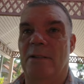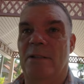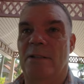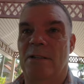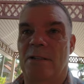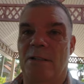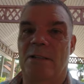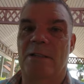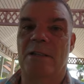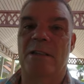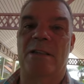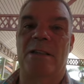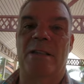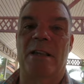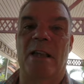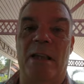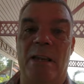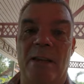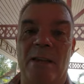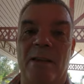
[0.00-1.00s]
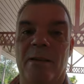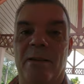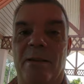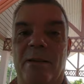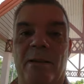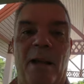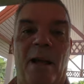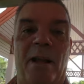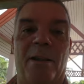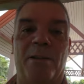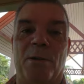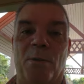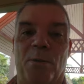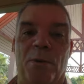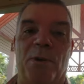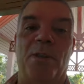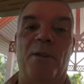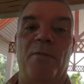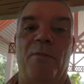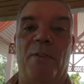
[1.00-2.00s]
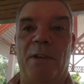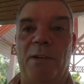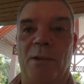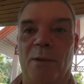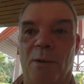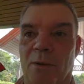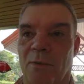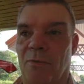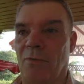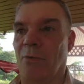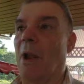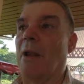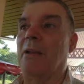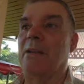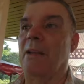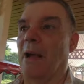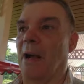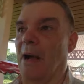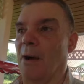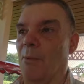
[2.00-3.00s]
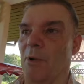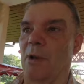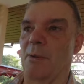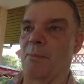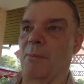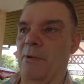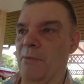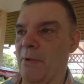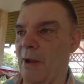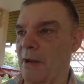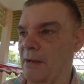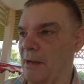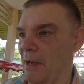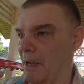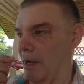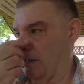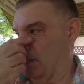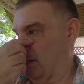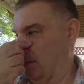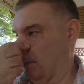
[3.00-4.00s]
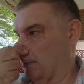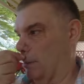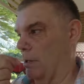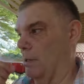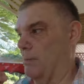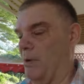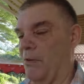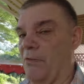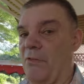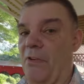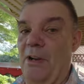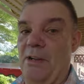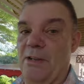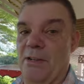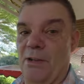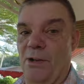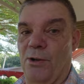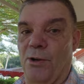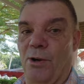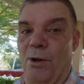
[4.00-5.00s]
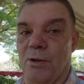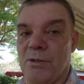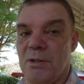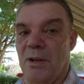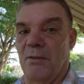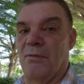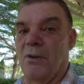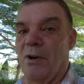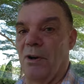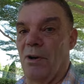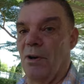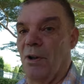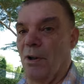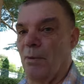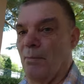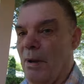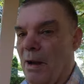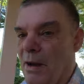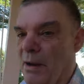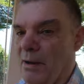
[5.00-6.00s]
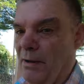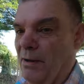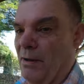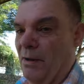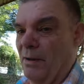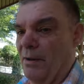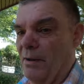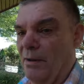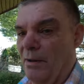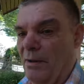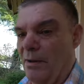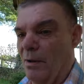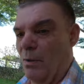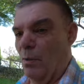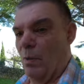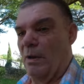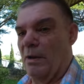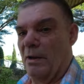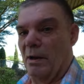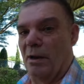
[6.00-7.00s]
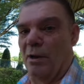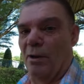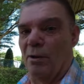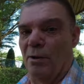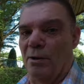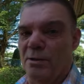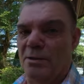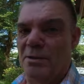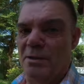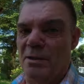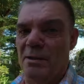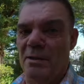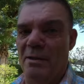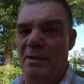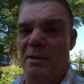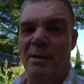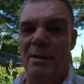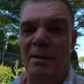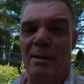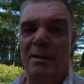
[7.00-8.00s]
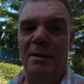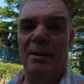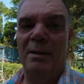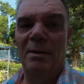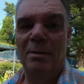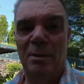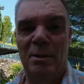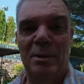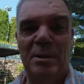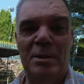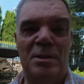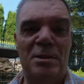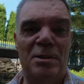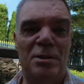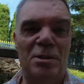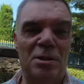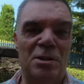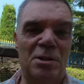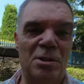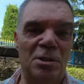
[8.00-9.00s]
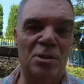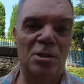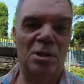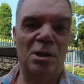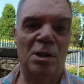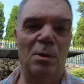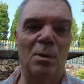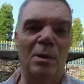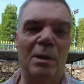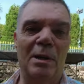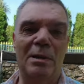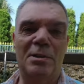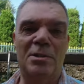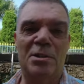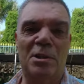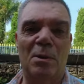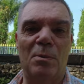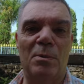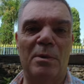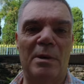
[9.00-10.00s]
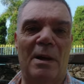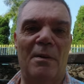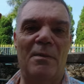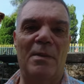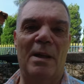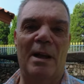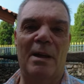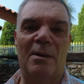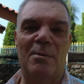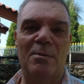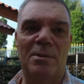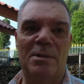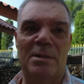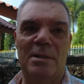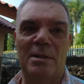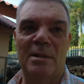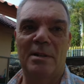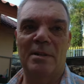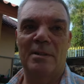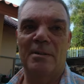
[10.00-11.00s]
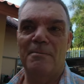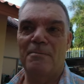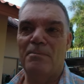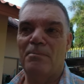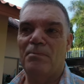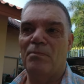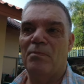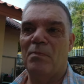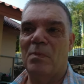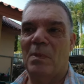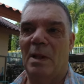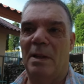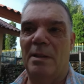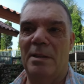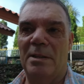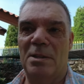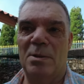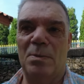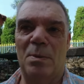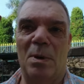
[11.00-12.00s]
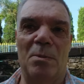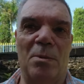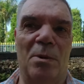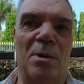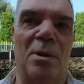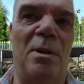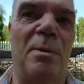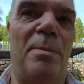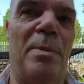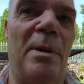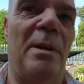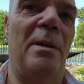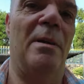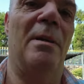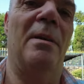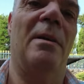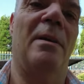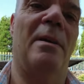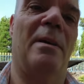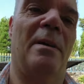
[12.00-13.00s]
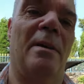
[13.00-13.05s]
to see. I'll do another video of Redcar when I'm in Redcar, and it's going to be freezing cold, so I've got all my winter clothes. But this is just a little scoot around the house, and this is what we're going to be